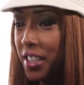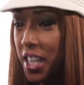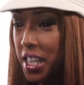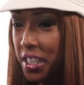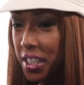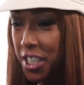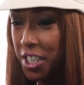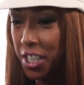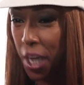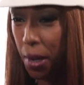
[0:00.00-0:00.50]

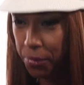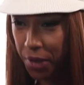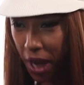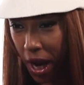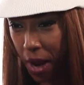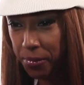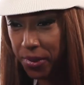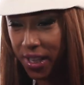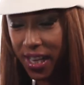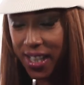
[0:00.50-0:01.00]
than
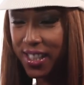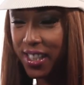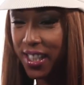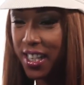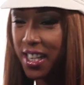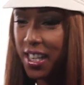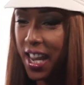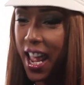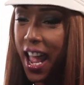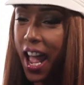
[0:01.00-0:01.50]
sometimes I
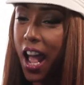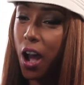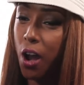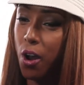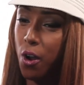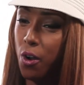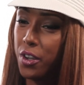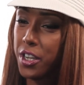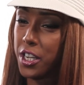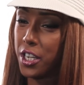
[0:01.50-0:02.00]
see
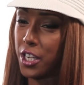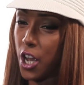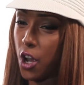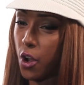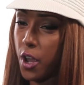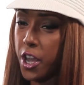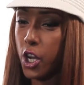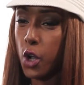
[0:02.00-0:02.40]
now, you know.